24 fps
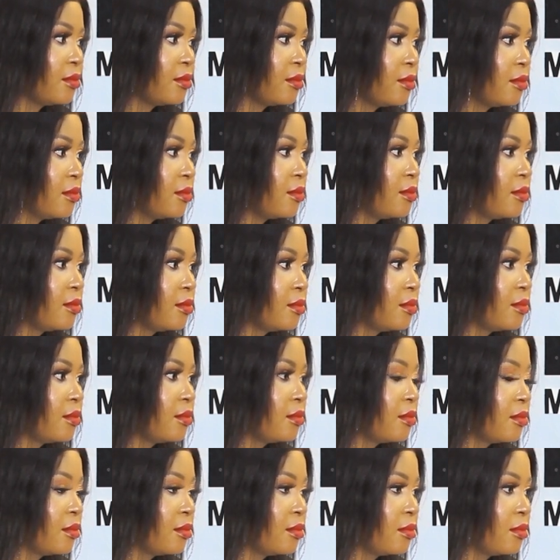
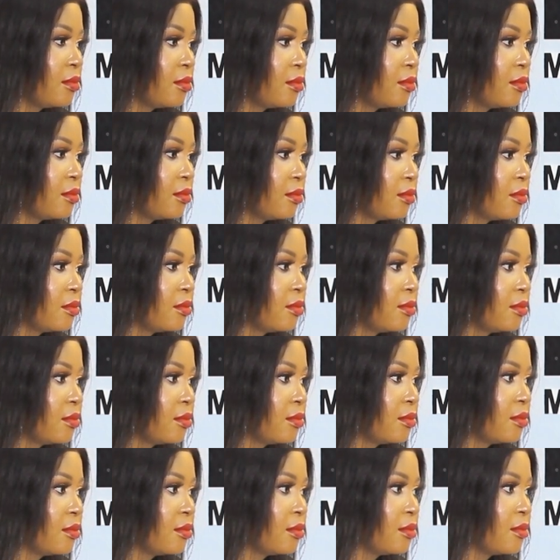
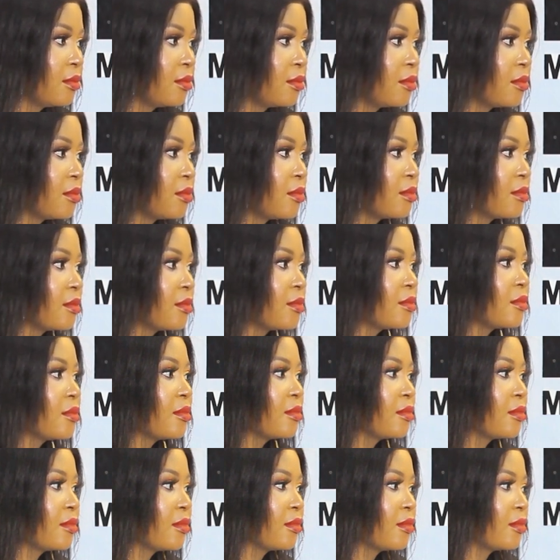
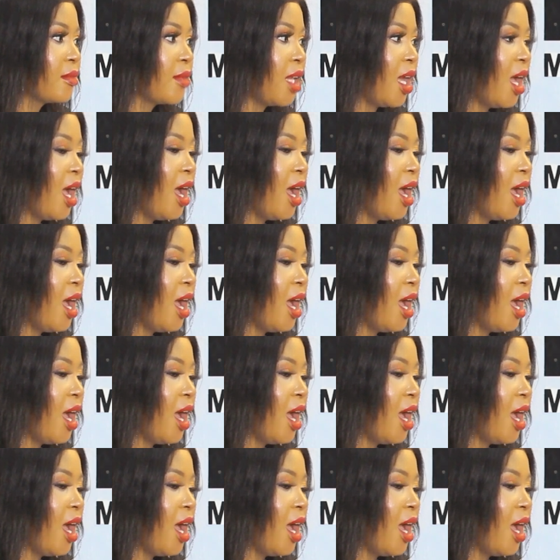(not speaking)